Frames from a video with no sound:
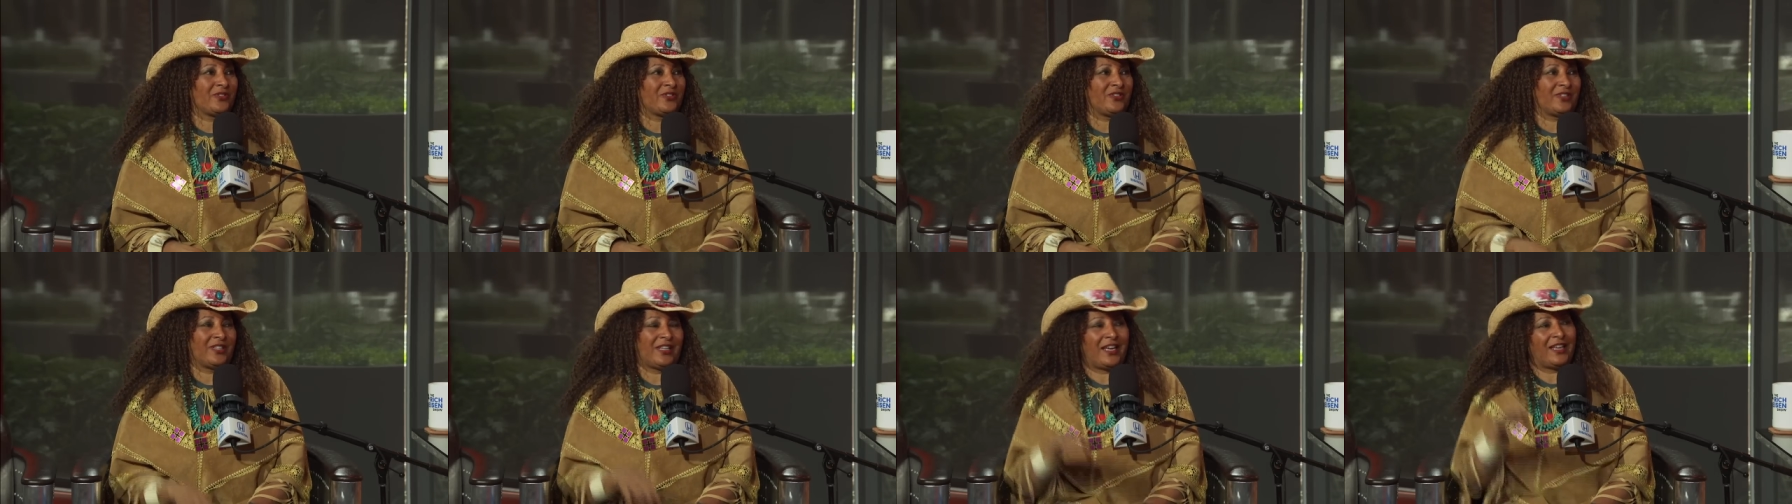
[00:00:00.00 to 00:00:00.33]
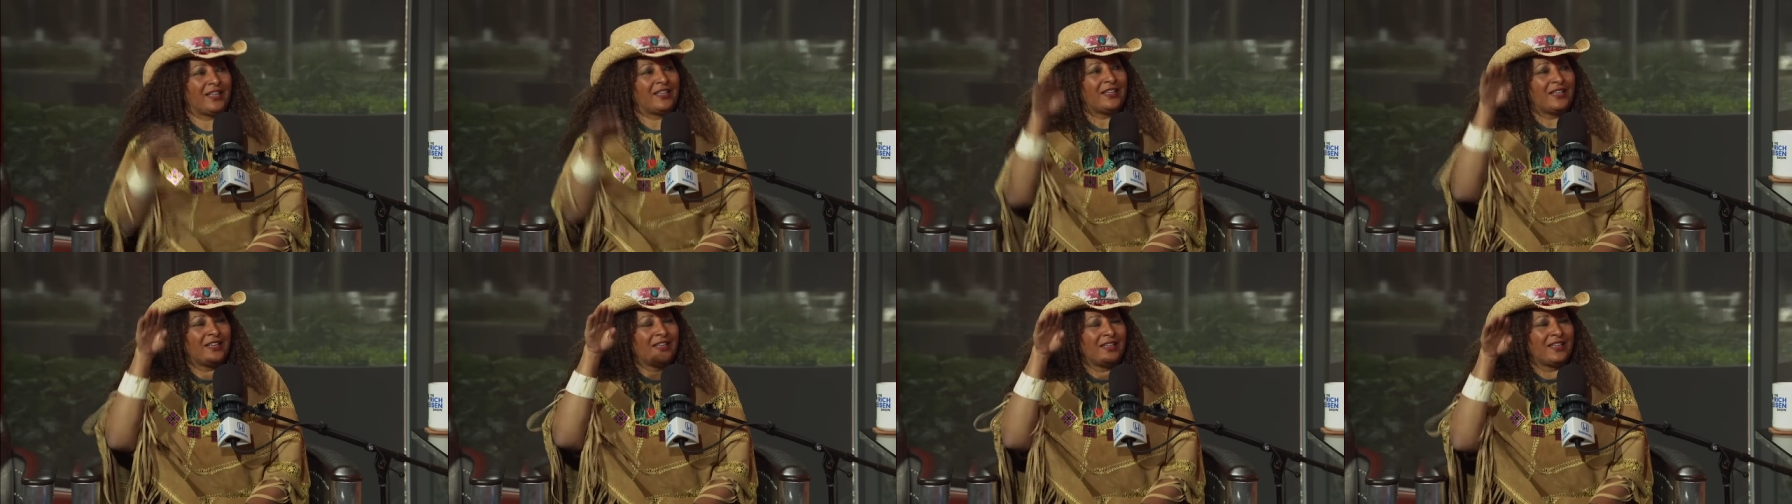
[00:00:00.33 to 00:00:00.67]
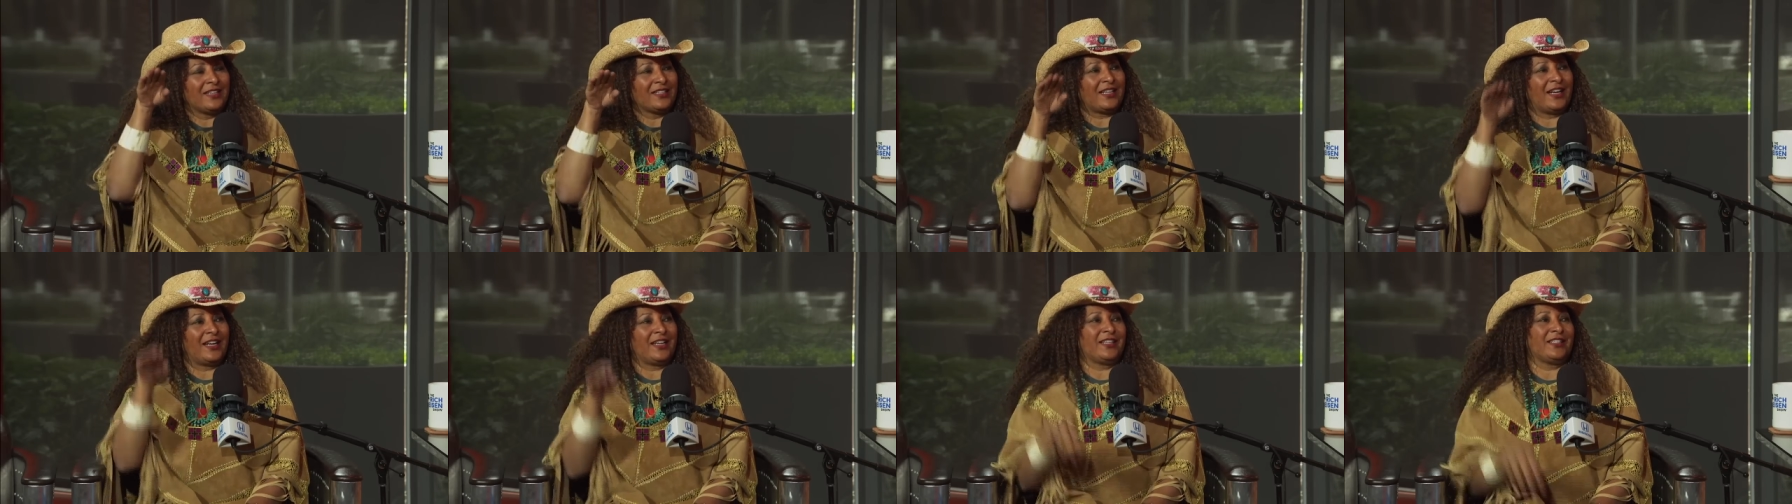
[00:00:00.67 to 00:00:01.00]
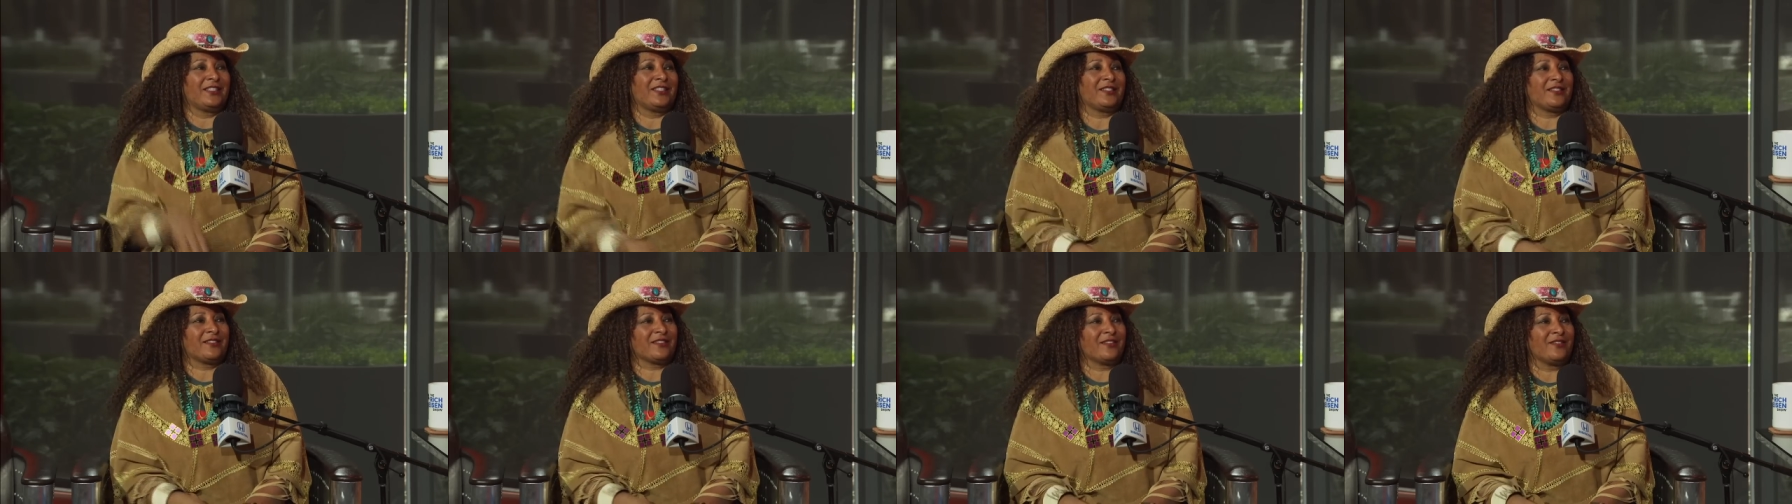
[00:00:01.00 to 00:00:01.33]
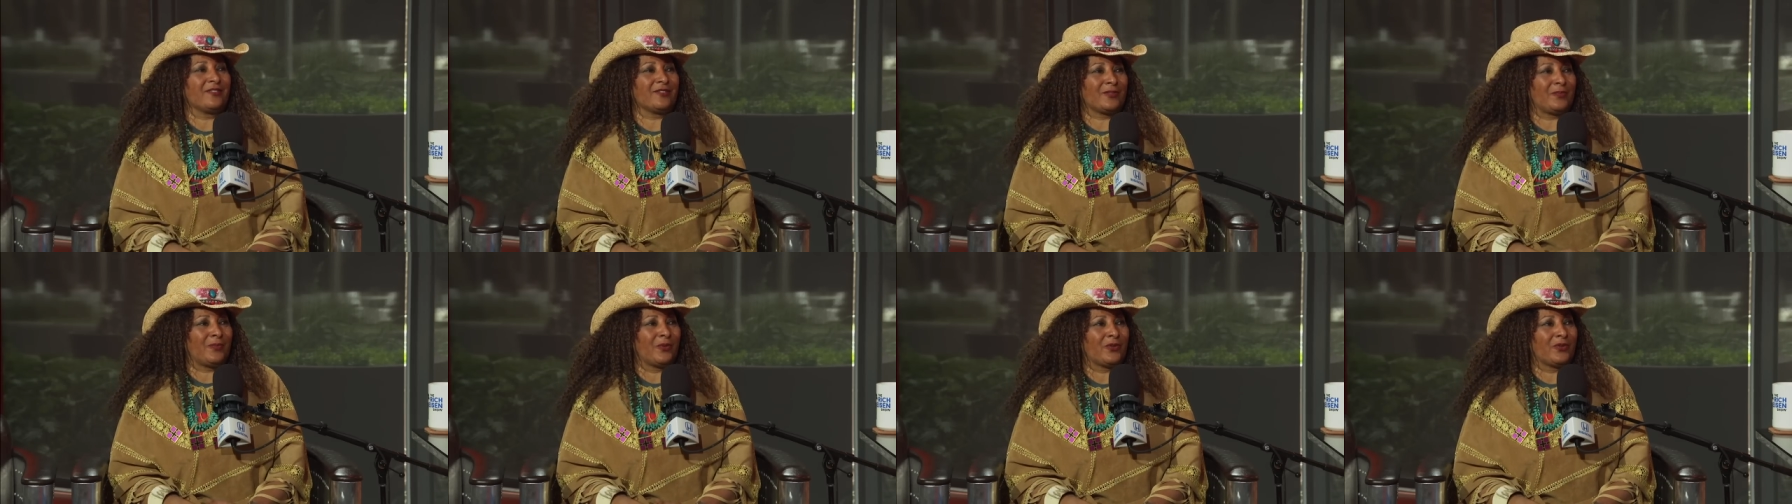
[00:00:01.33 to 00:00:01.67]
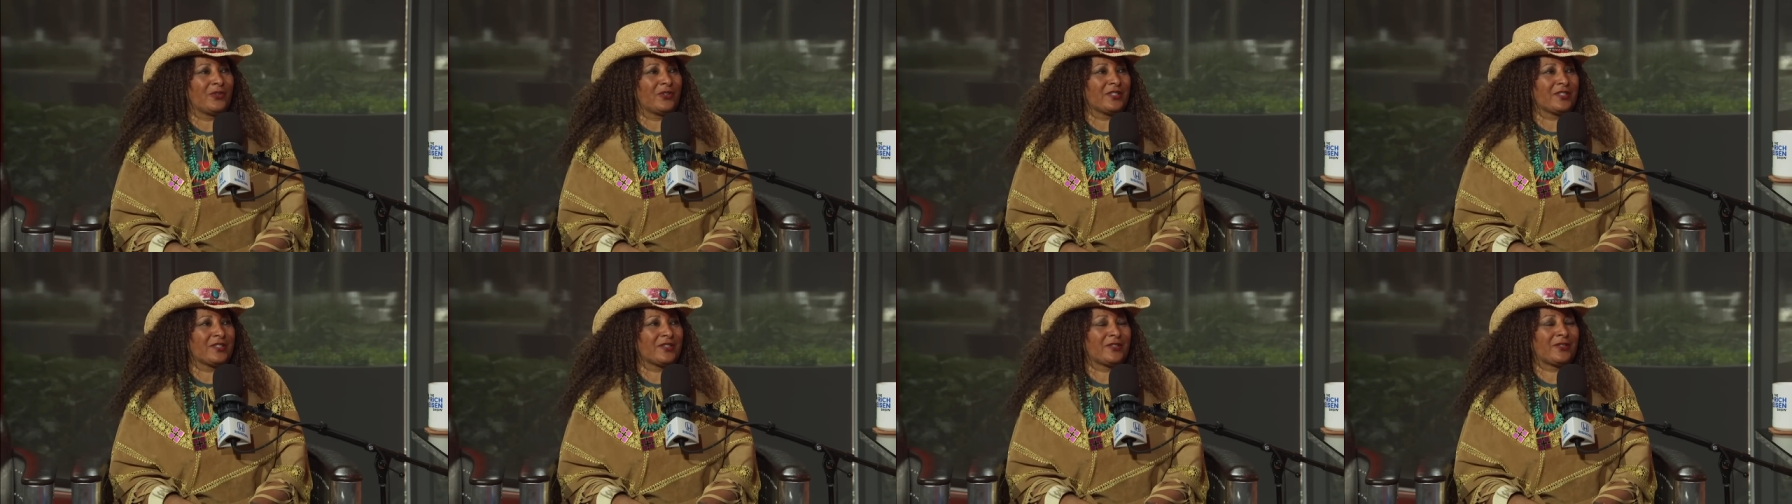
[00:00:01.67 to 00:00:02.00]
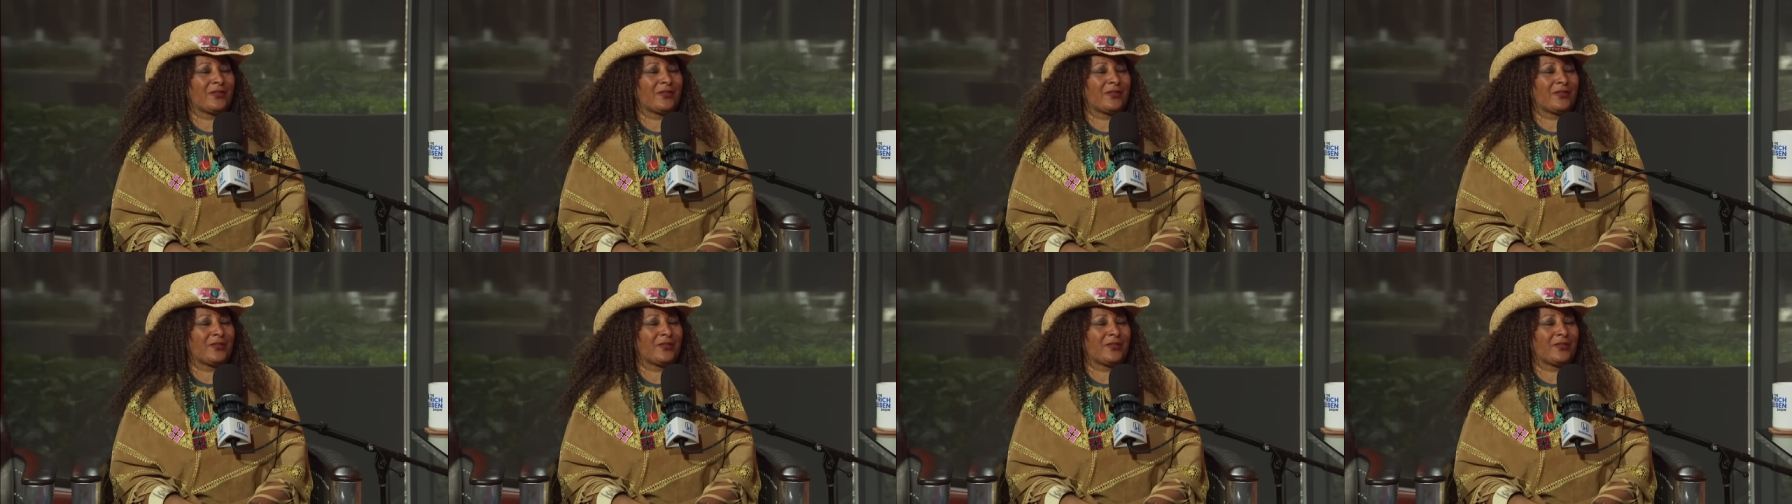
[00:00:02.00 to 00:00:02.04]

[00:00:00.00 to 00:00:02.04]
They're it's not tiny, you know, sport horses.